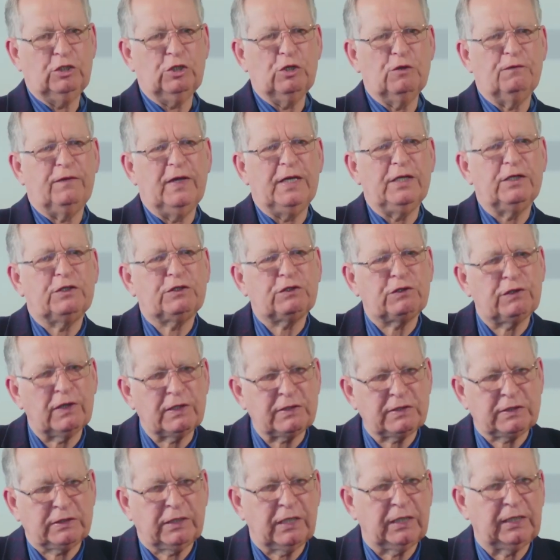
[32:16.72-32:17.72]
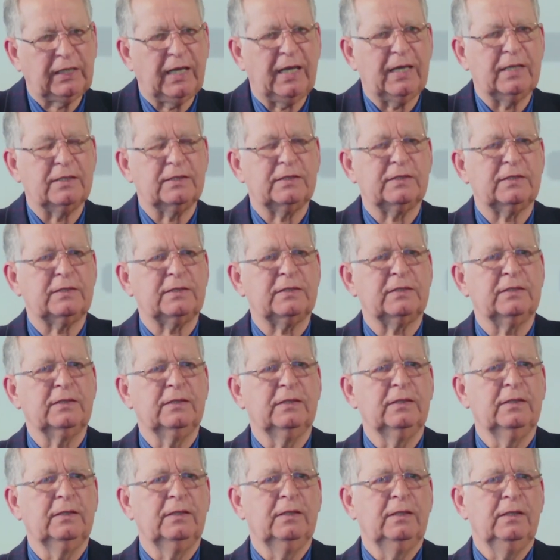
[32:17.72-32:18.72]
You've entrusted us,
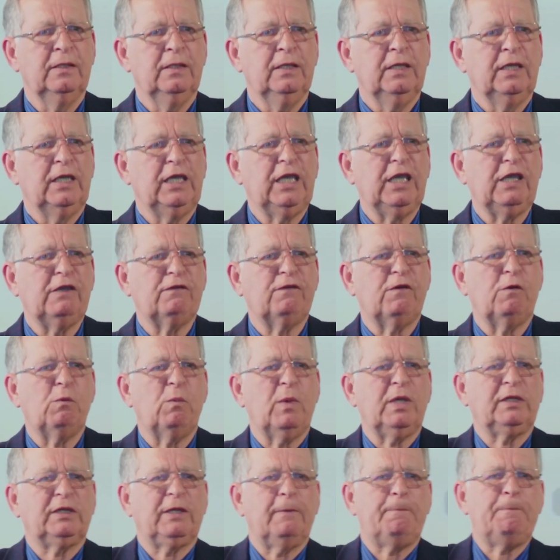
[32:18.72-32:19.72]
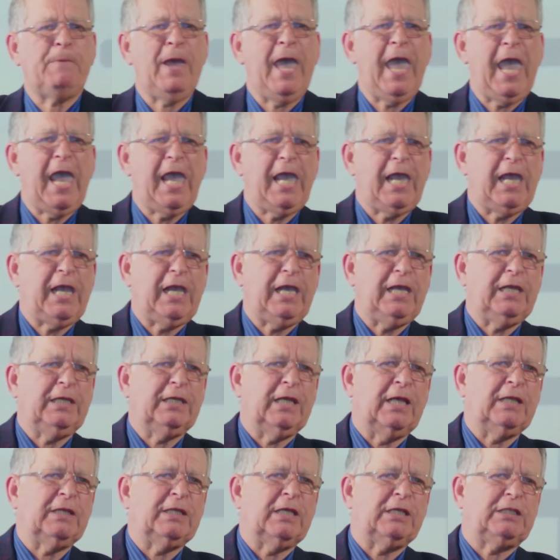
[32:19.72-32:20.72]
even with the pain
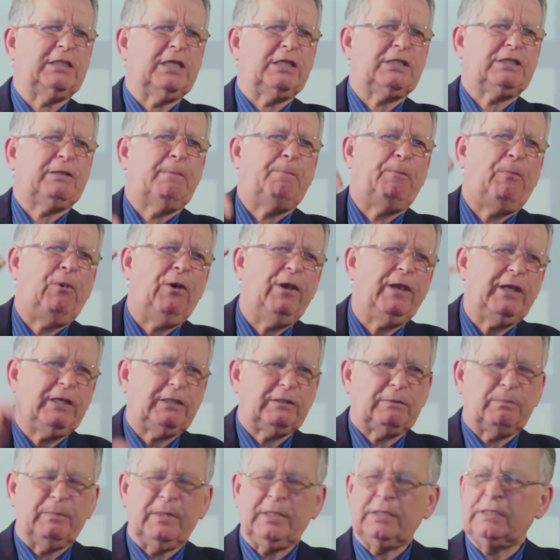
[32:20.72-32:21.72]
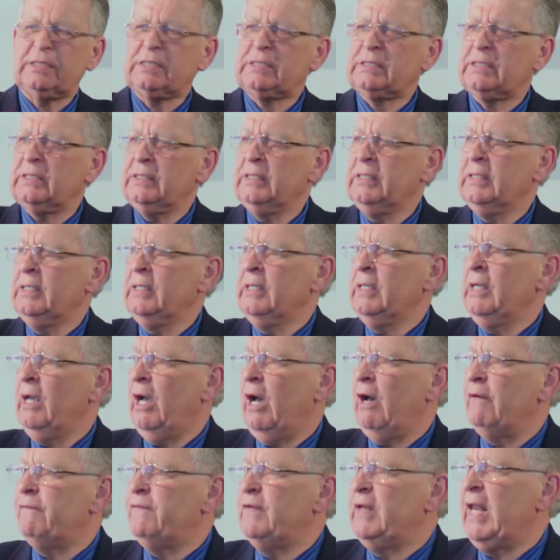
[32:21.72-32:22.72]
and the disappointments
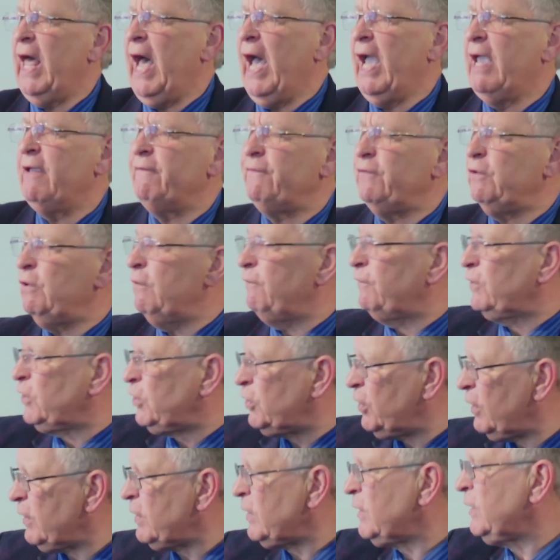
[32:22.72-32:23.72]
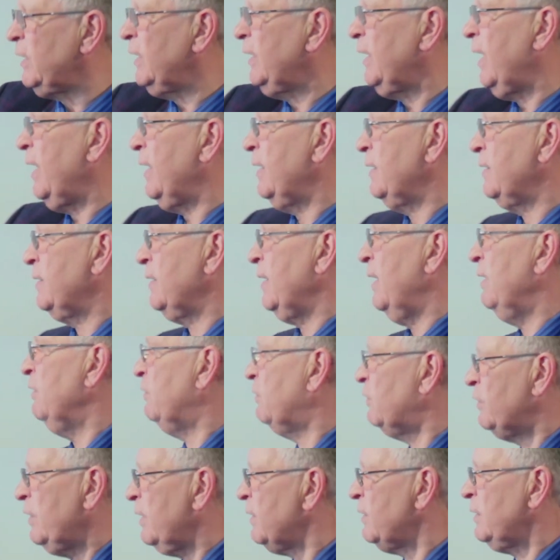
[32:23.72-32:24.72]
of life. You've trusted us,
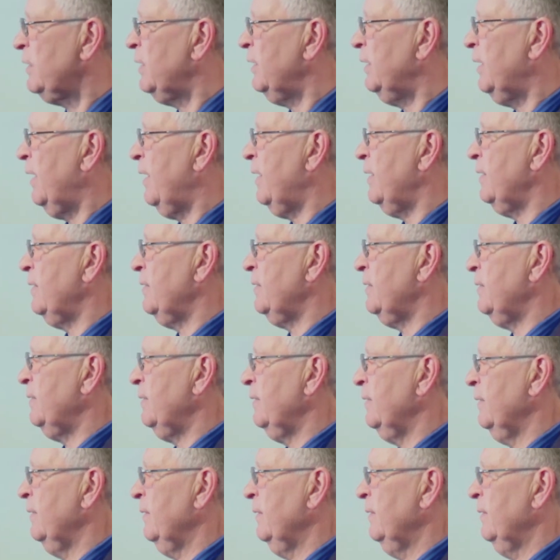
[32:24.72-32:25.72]
entrusted us.